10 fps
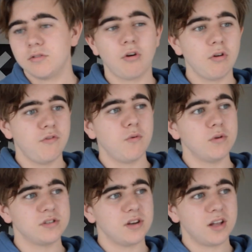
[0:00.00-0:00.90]
Sorry if it
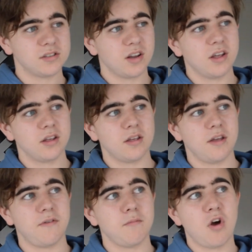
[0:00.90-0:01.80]
wasn't as
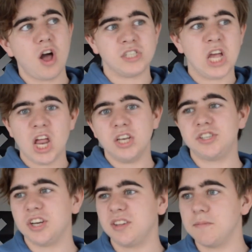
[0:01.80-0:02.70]
if I'm not as
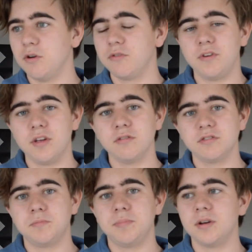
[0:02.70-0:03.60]
energetic in most
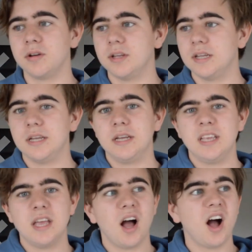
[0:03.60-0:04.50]
videos, but
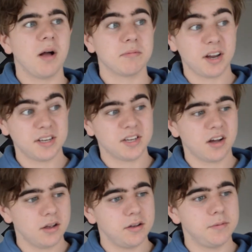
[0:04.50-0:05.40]
yeah, I'm kind of
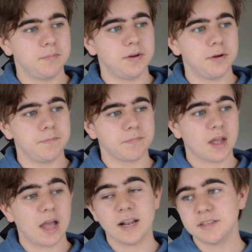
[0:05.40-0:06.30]
tired, but
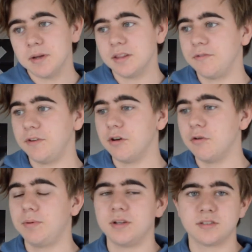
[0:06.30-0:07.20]
I had to make this
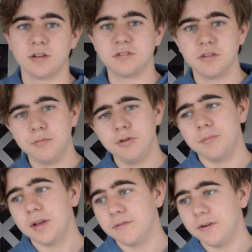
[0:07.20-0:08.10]
video, plus I was in the mood
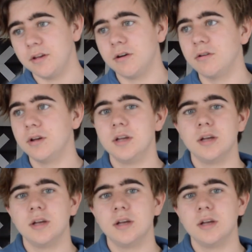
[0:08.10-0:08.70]
to make a video.